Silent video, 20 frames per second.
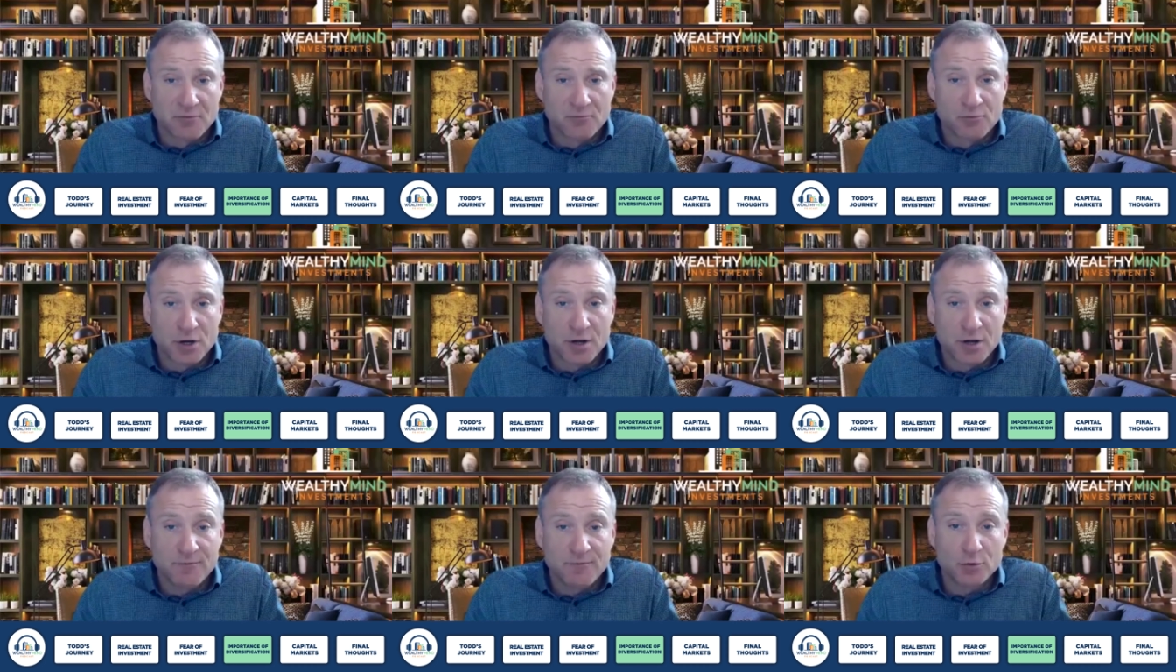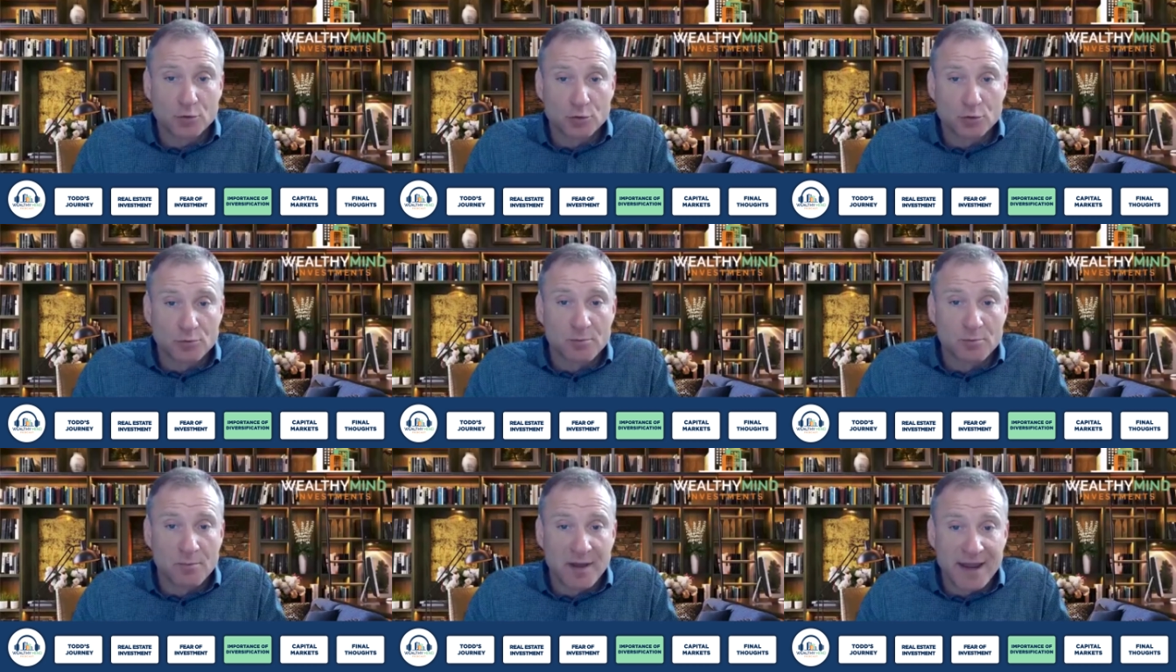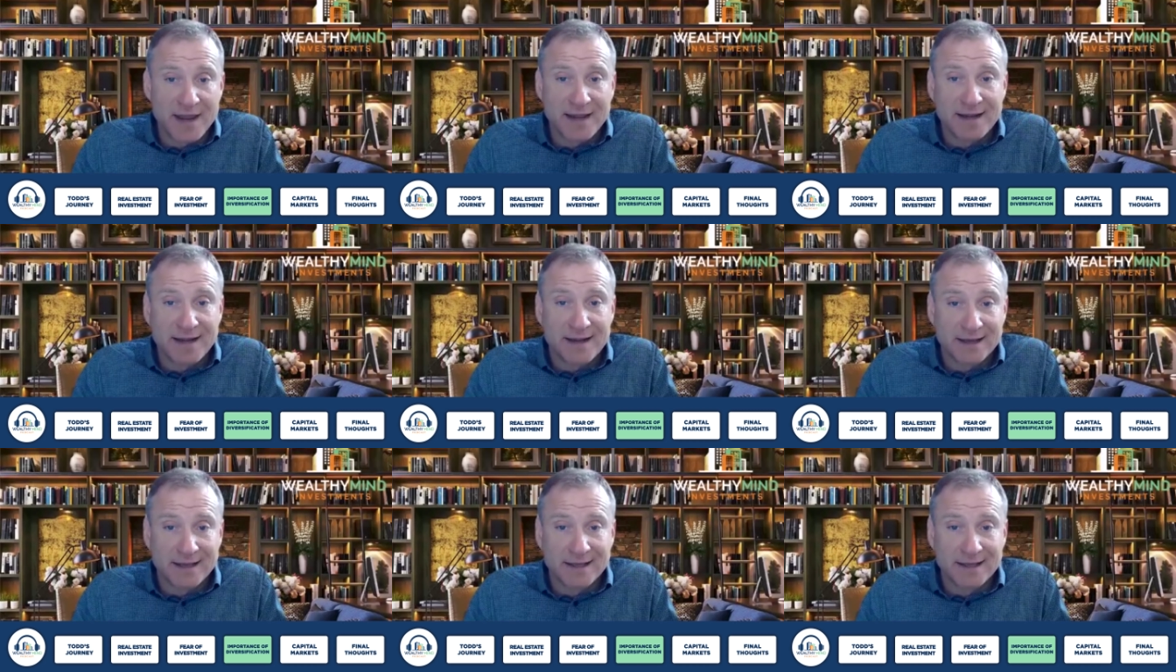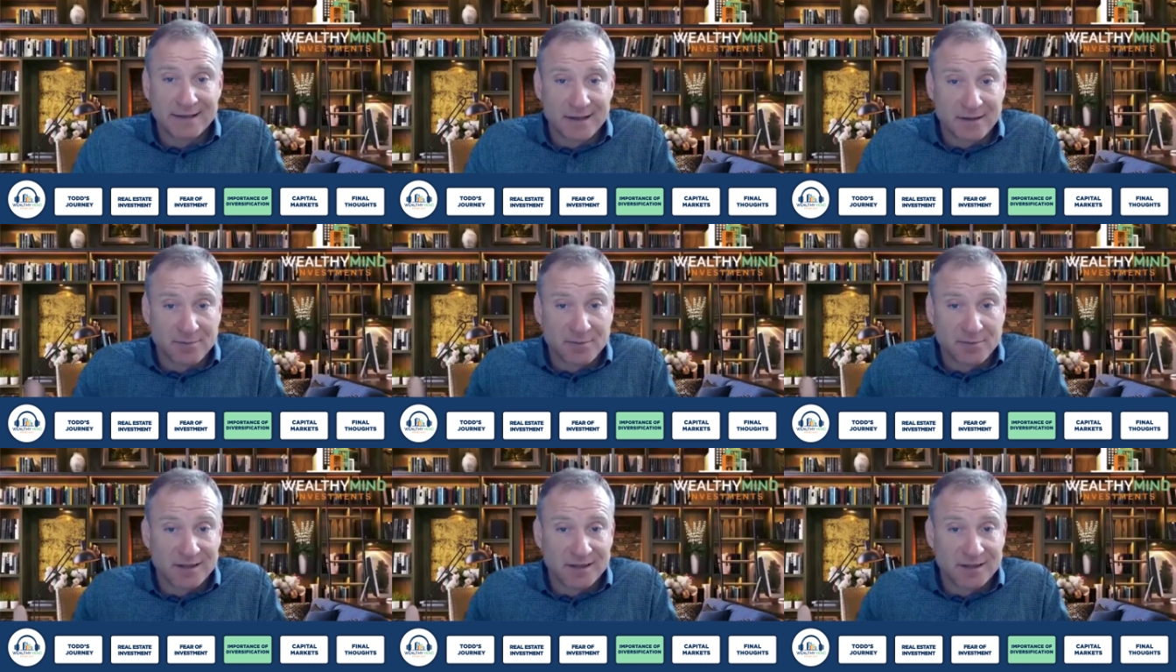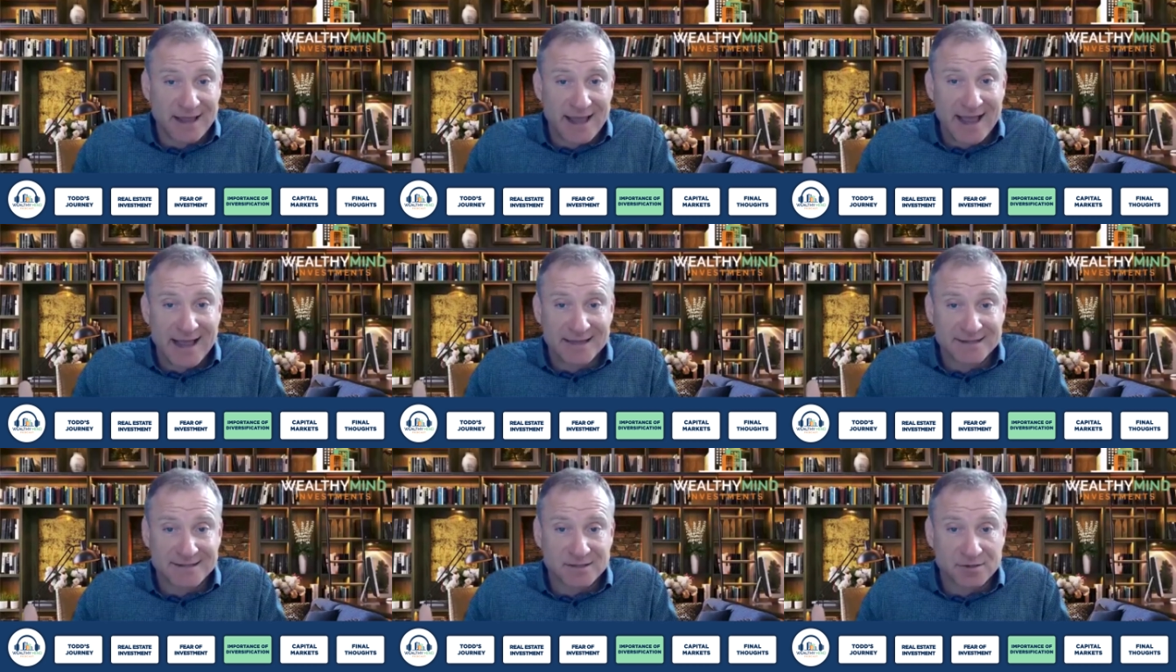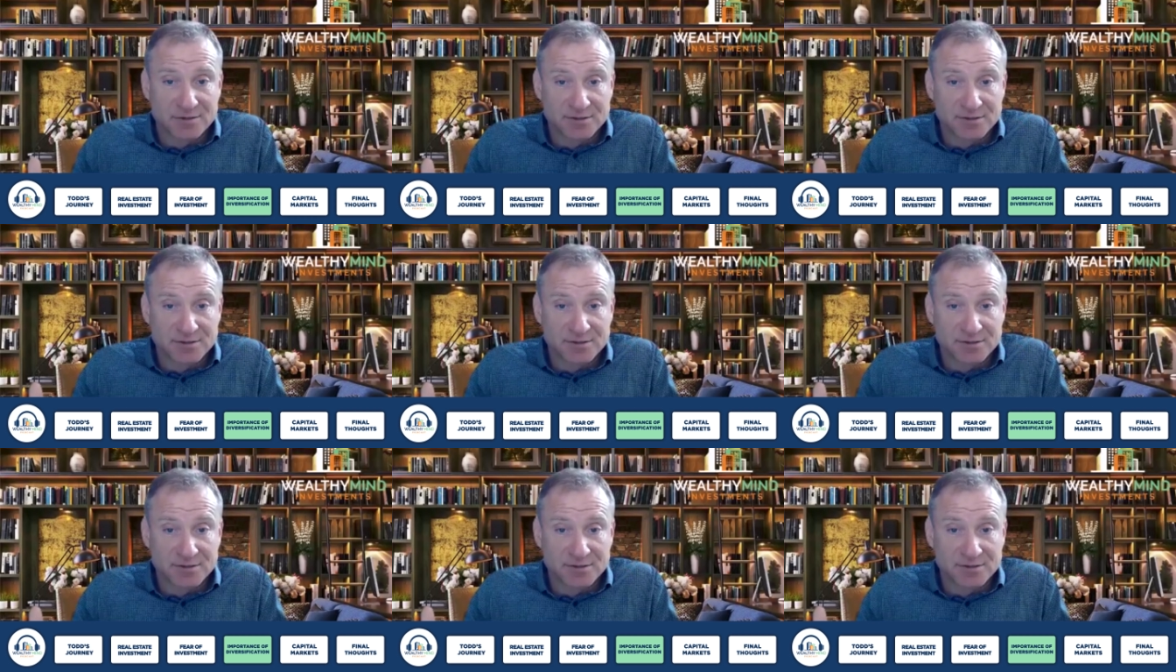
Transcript: What if you could make a little bit less